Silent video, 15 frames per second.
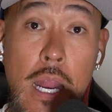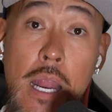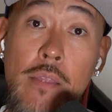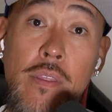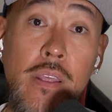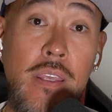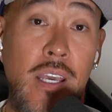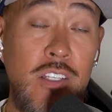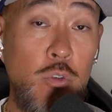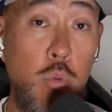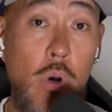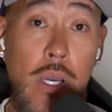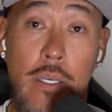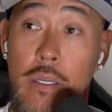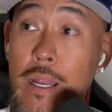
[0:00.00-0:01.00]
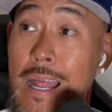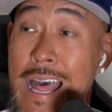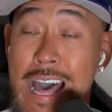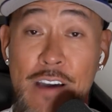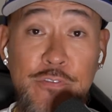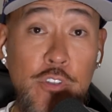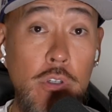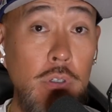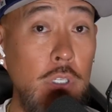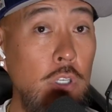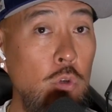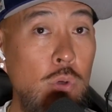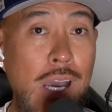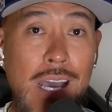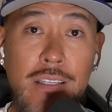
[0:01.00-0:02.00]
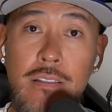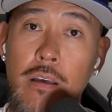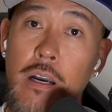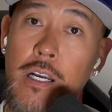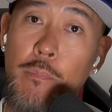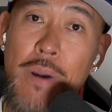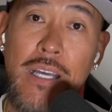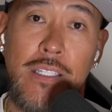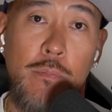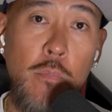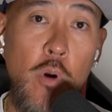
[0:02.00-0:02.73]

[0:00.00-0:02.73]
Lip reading: And then guess what? After, you guys talk about the